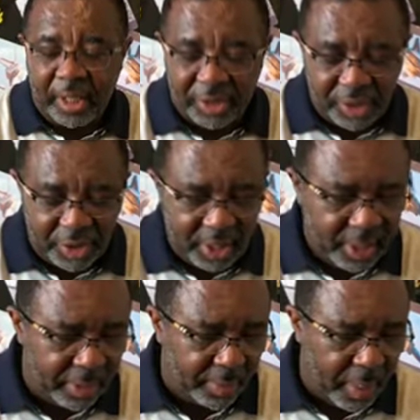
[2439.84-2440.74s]
and get your seed
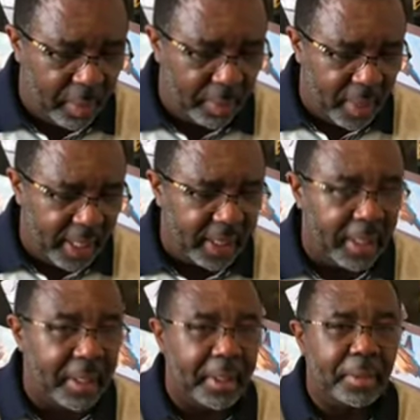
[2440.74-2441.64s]
in the ground, all right?
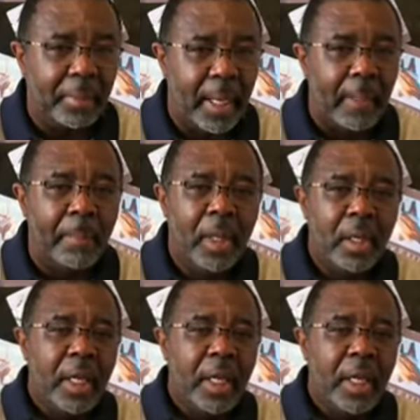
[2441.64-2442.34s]
Get it in the ground.